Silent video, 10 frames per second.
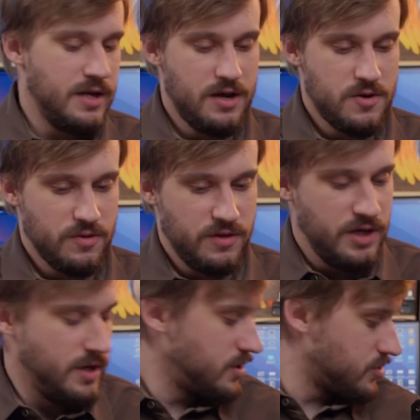Now,
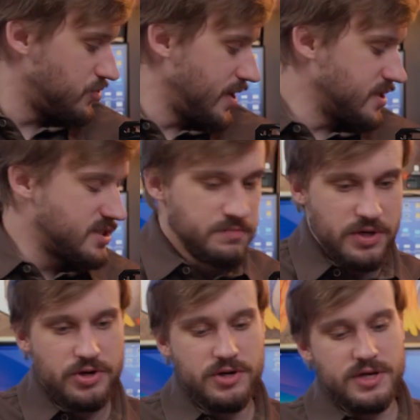the
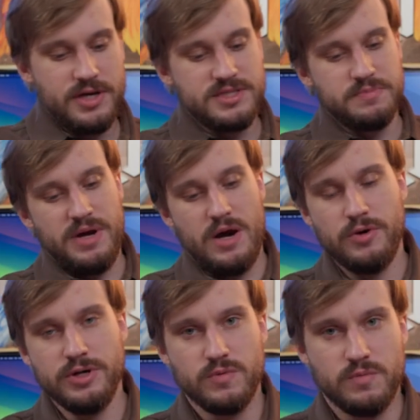transmitter gets
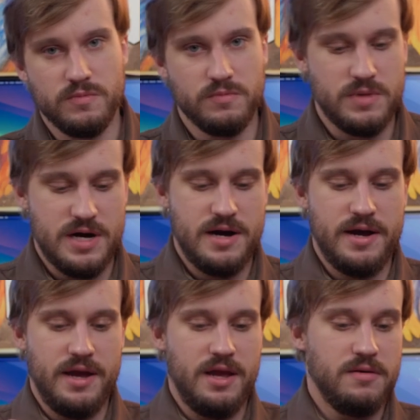powered
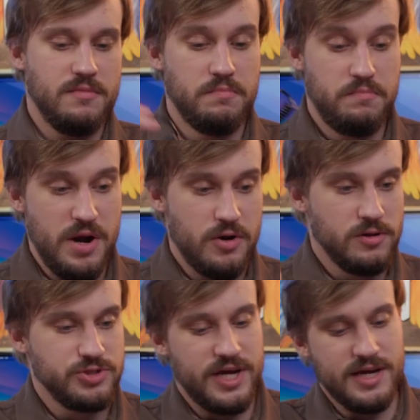by
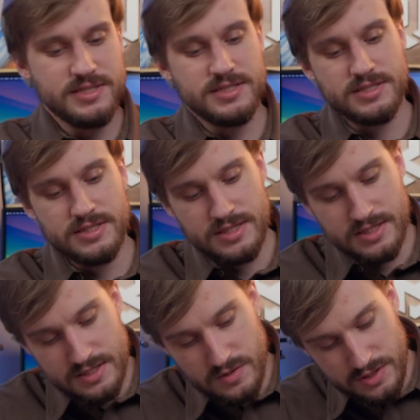barrel jacks
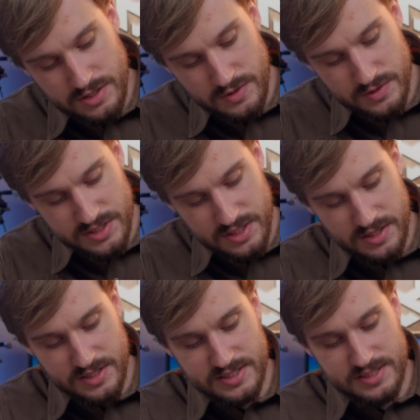using
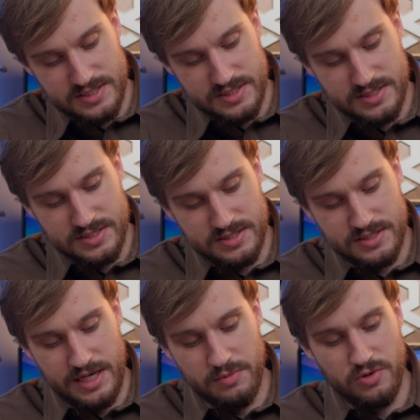this
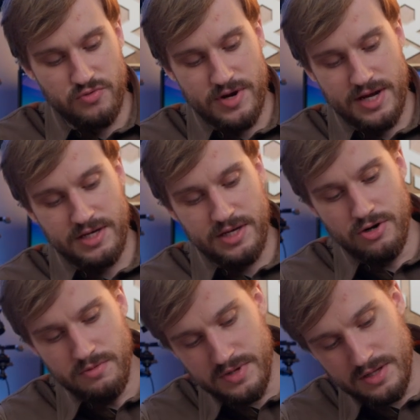cable right
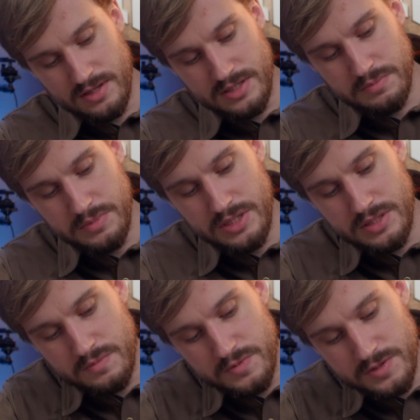here. And let me
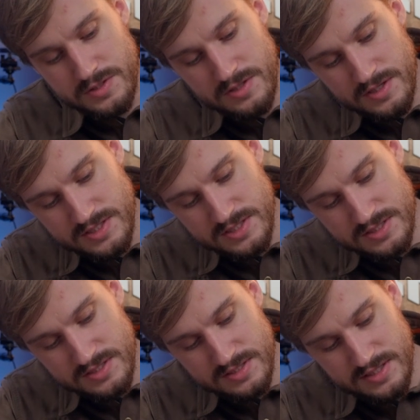put
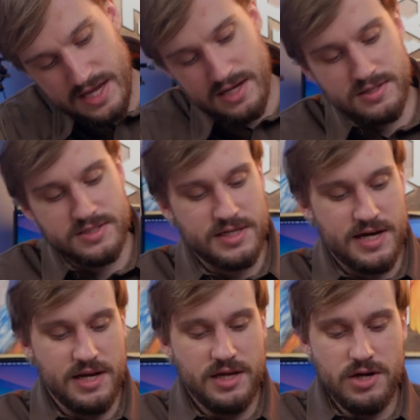this angled
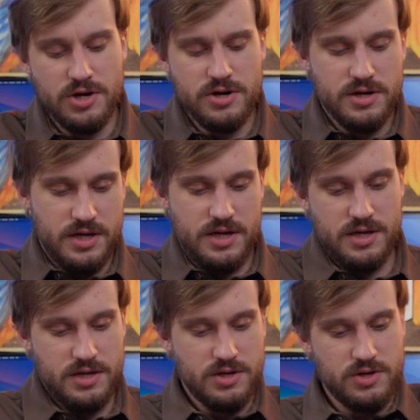side here
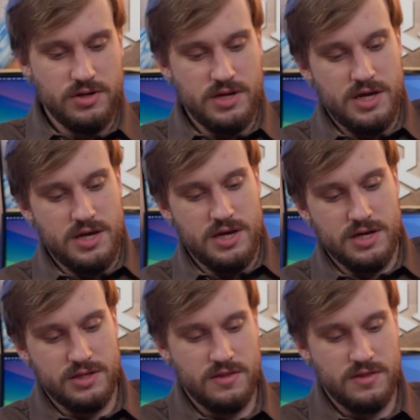and connect